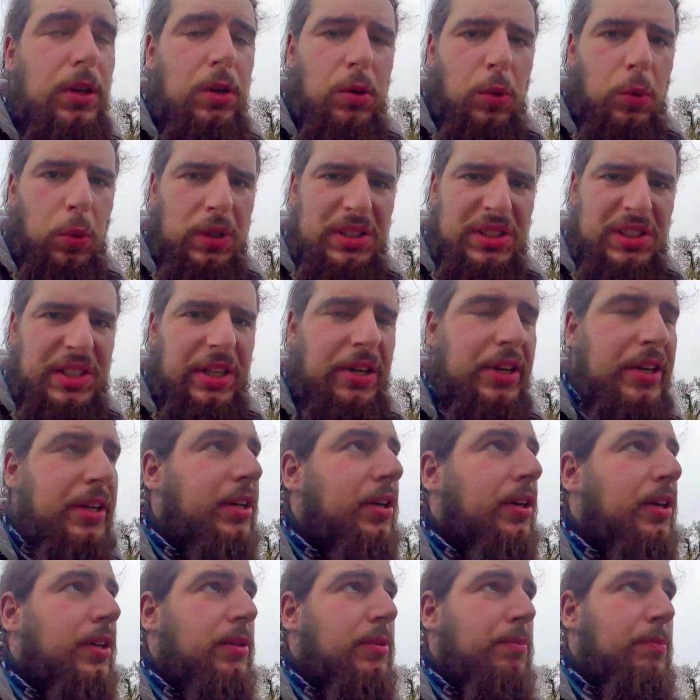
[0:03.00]
What's going
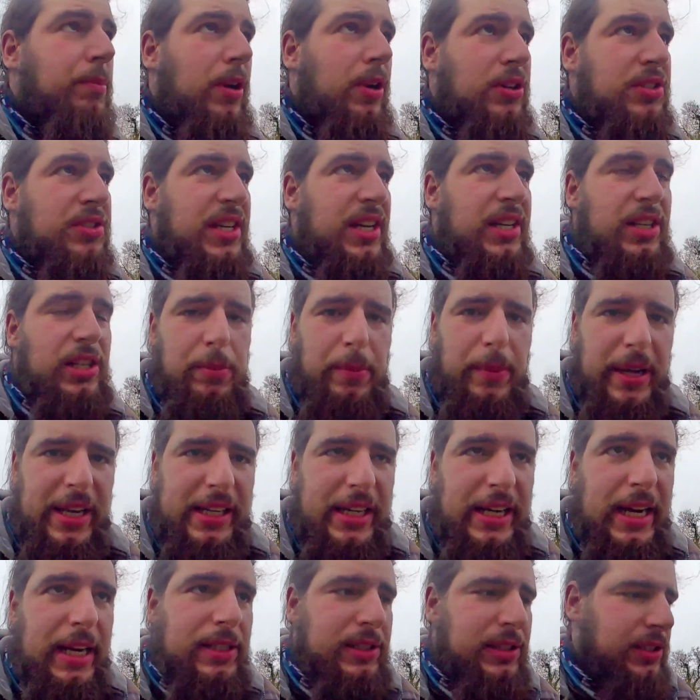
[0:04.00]
on, motorcycle
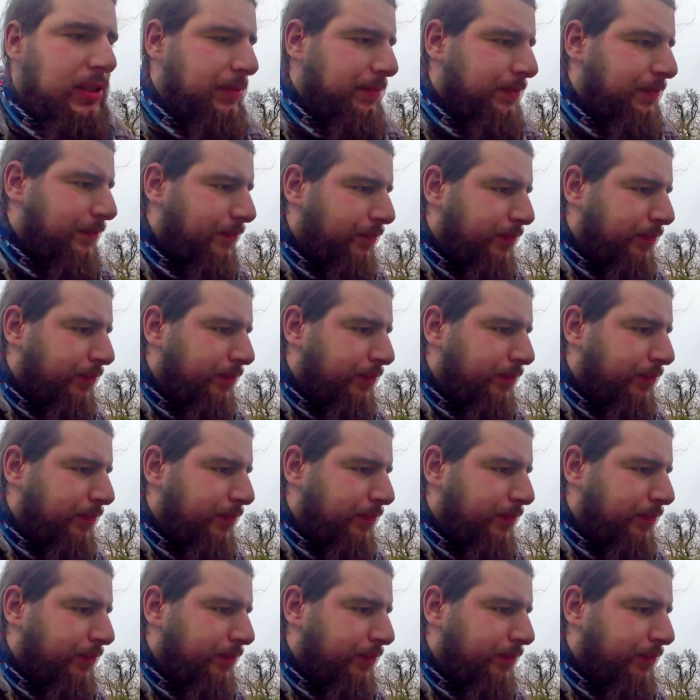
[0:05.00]
maniacs?